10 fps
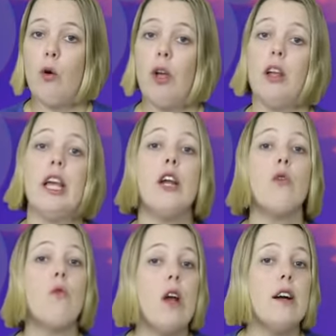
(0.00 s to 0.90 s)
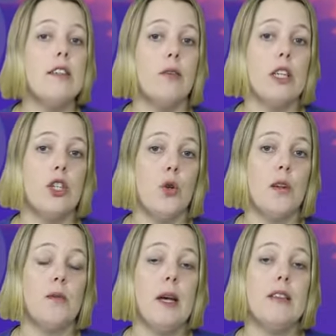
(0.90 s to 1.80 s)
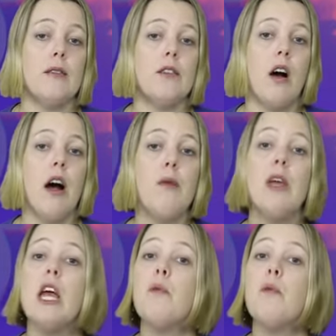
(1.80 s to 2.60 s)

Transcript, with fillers: oil in a relatively short space of time